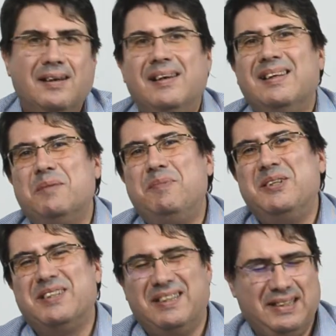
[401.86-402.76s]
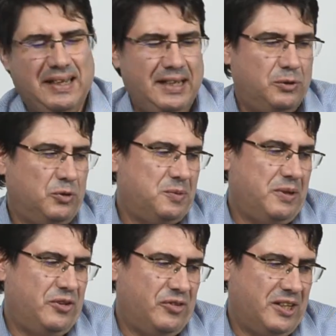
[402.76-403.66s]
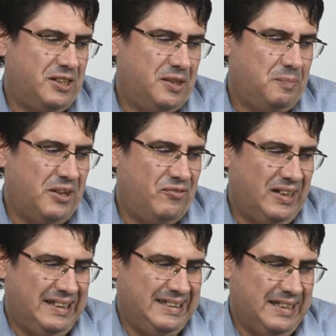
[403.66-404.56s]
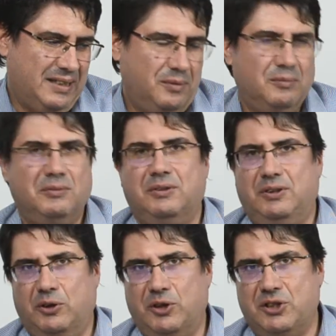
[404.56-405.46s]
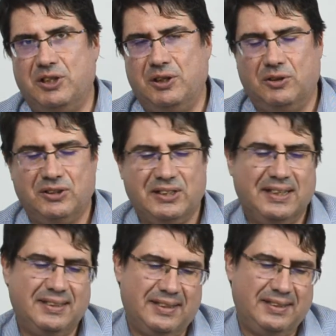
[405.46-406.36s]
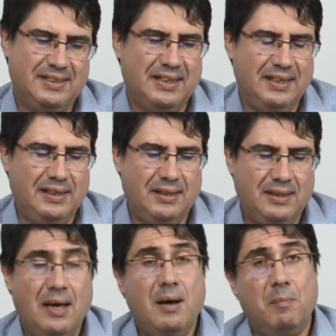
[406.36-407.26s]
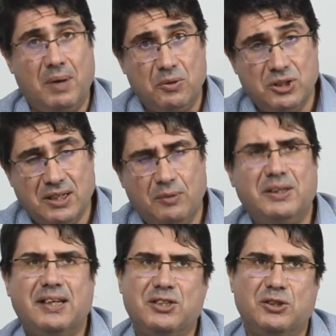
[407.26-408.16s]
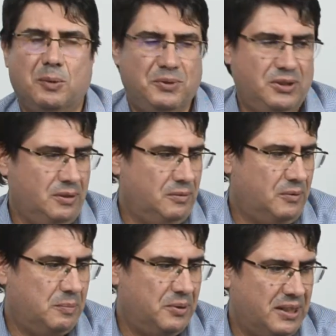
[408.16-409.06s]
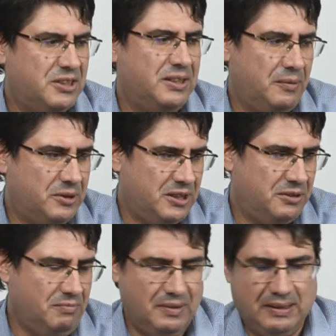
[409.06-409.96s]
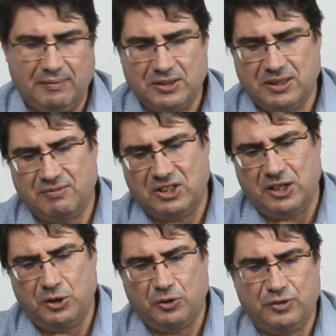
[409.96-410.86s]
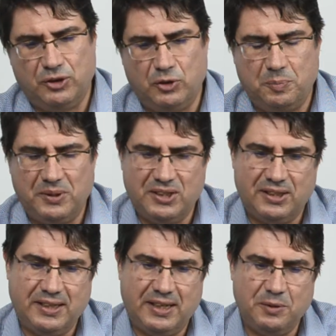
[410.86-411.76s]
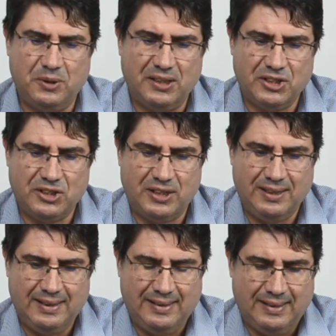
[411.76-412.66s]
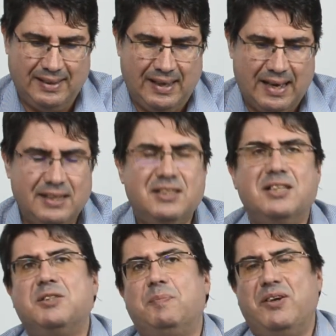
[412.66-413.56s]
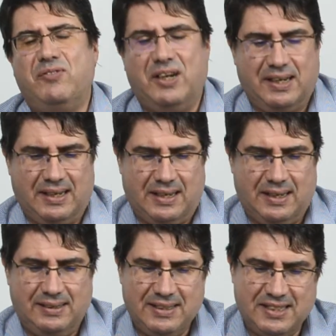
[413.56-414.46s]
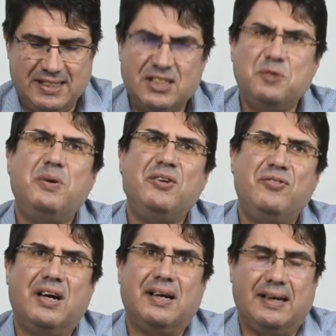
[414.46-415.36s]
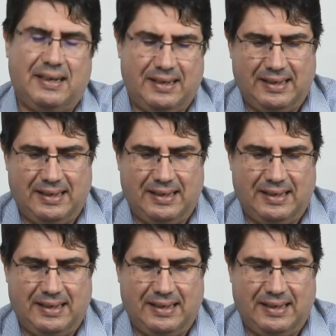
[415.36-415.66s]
The P38 was manufactured by Walther, the original contractor and designer. Mauser, when they stopped Luger production, there was a changeover to the P38 production, and Spreewerke, and this is a Spreewerke